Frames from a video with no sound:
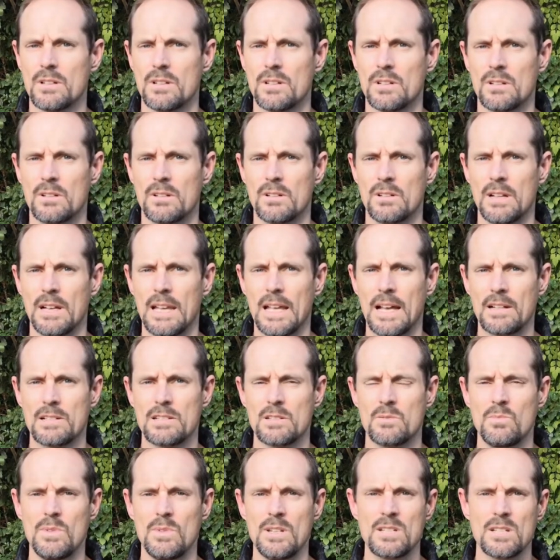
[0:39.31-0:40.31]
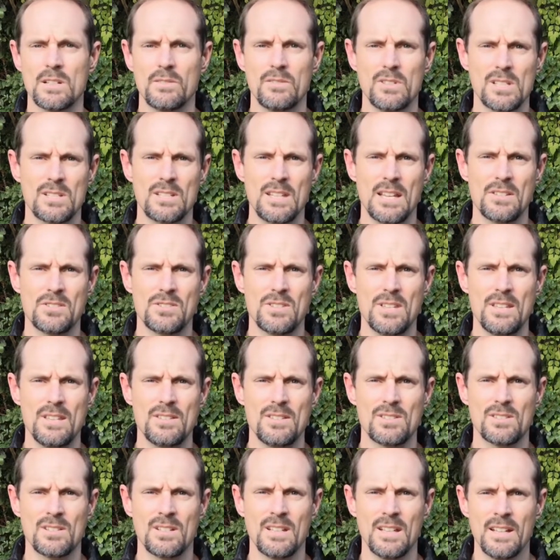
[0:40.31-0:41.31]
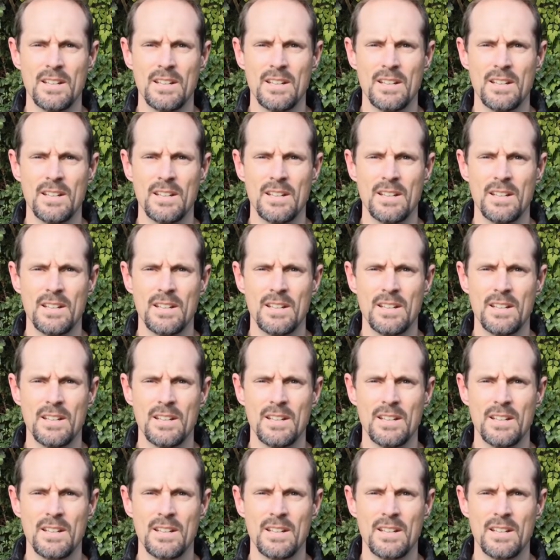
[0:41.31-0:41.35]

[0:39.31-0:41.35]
are allowed to meet over this next season.